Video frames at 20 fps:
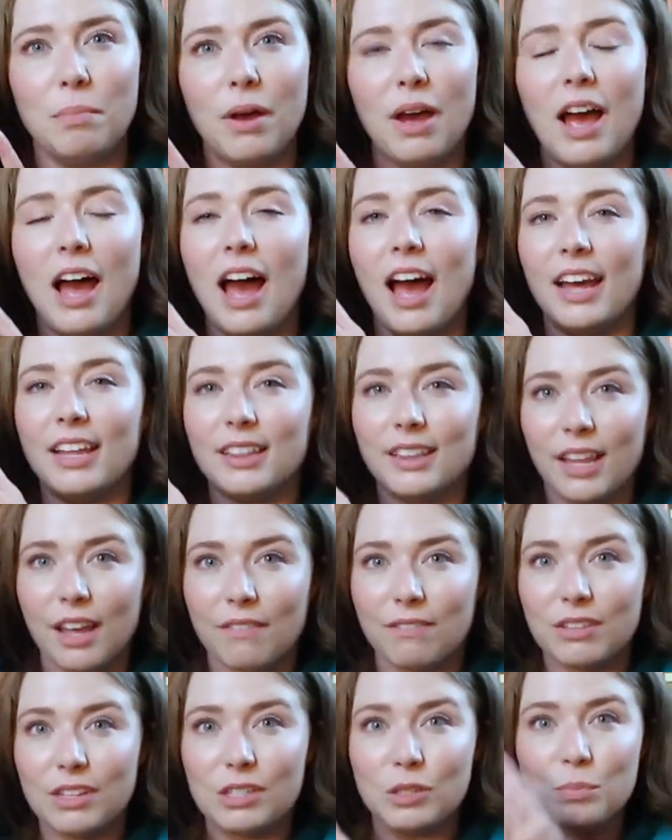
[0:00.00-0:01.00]
but I
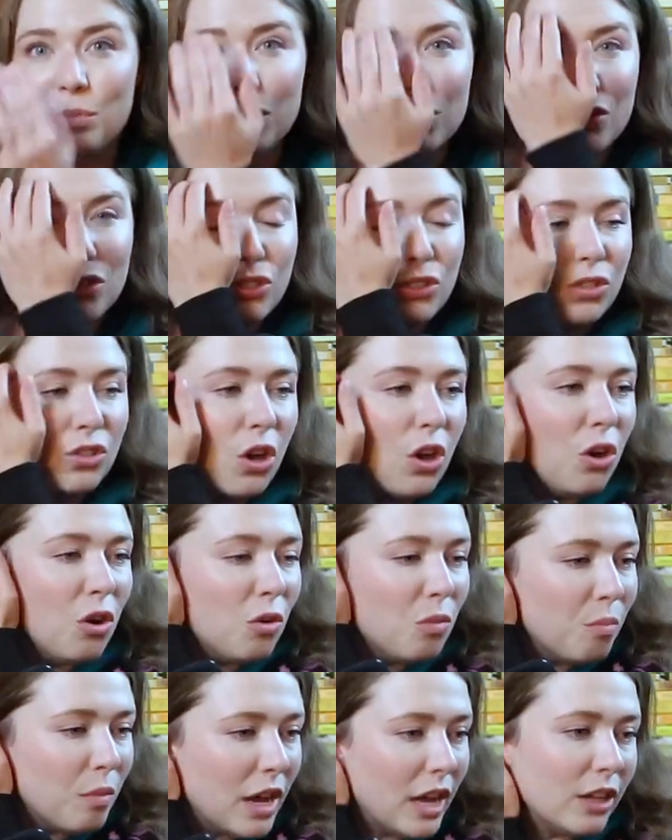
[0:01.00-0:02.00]
love this book
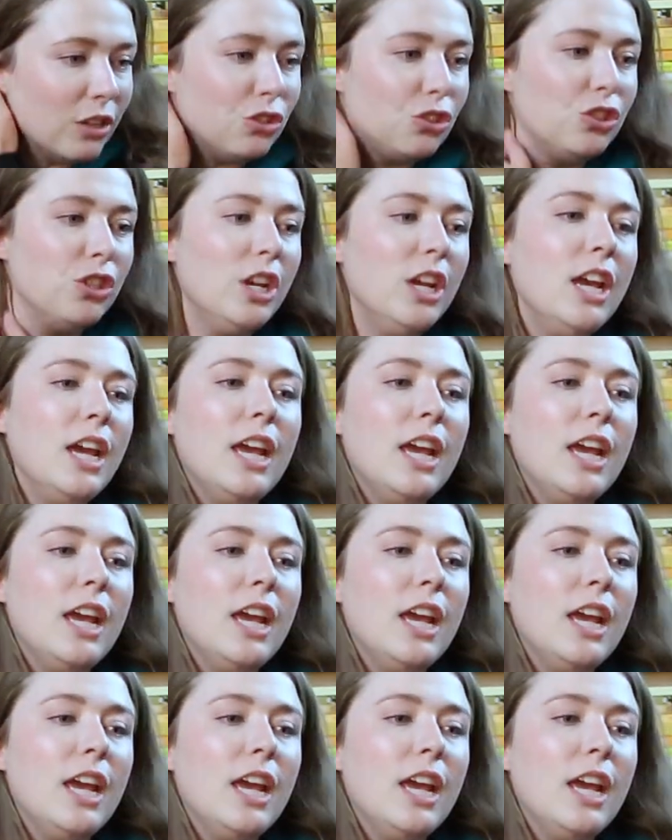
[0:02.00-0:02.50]
so much.